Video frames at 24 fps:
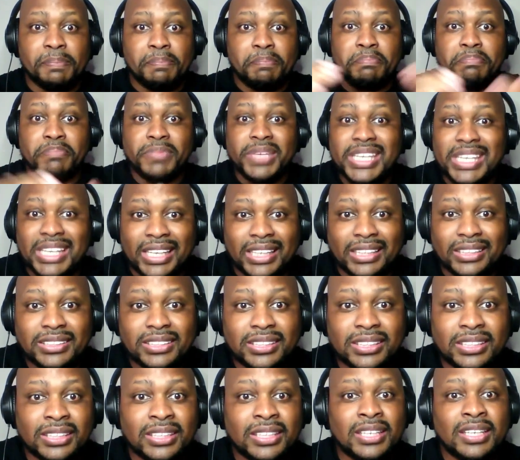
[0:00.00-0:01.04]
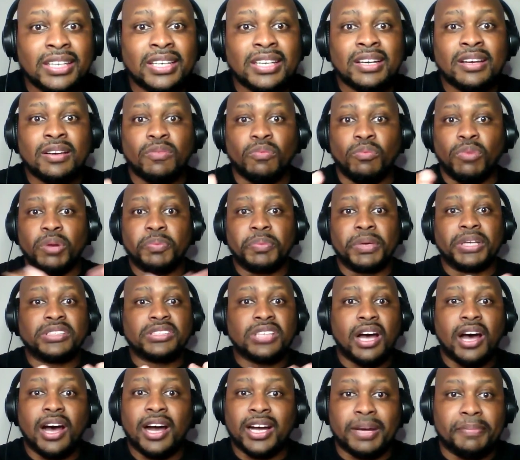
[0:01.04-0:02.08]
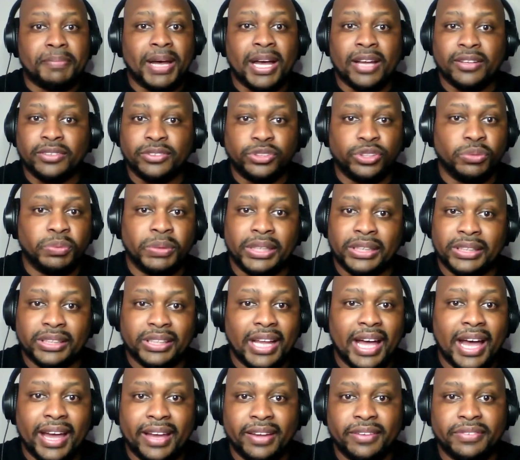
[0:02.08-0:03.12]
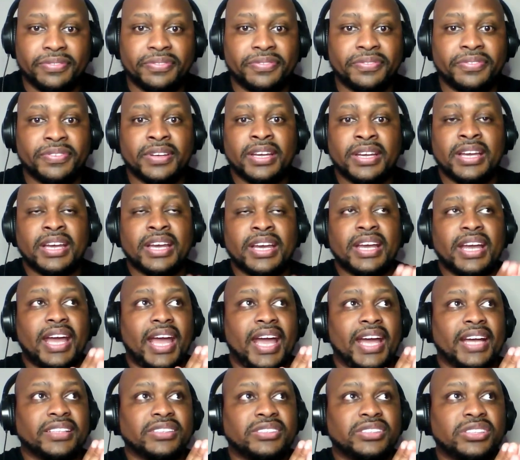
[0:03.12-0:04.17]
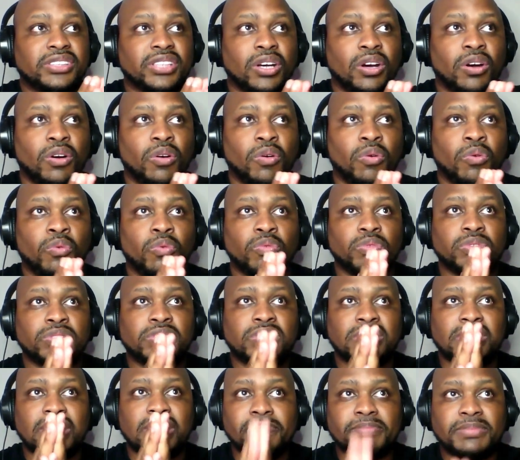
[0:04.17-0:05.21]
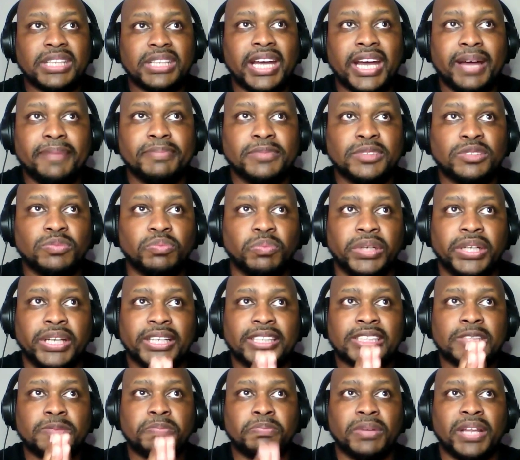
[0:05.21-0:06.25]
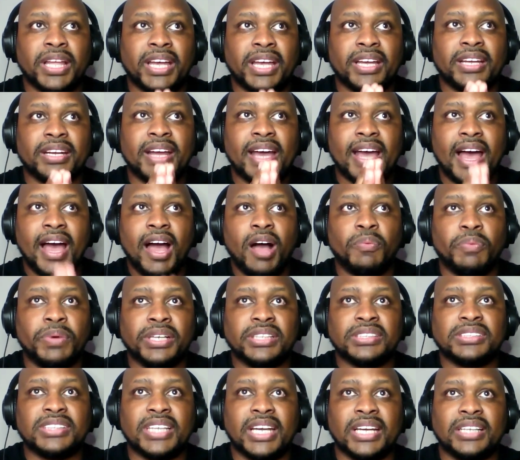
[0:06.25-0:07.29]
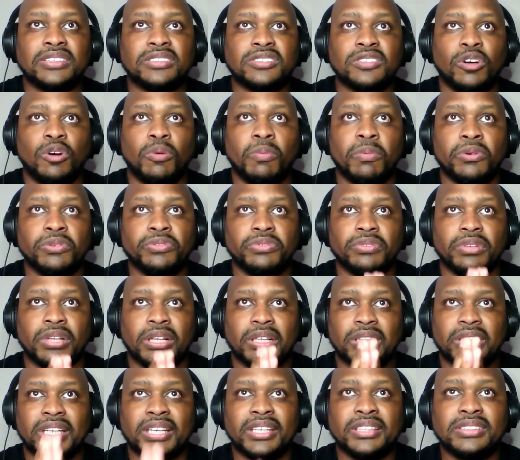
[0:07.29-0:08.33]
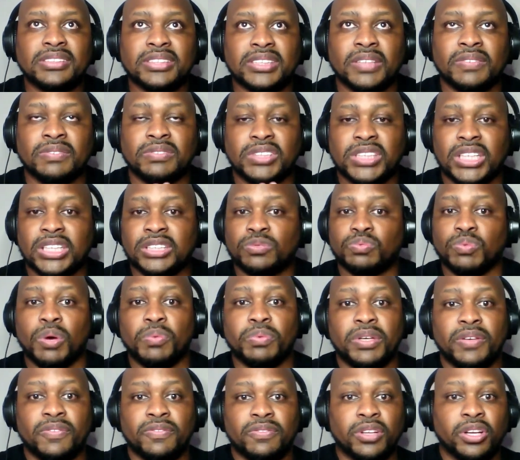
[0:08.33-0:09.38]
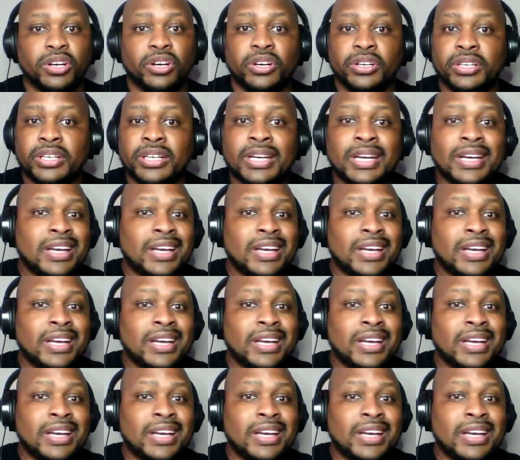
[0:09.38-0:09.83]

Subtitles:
meet when we talk about doing life. And so sometimes we explain how we stay sober through the lens of just what we've learned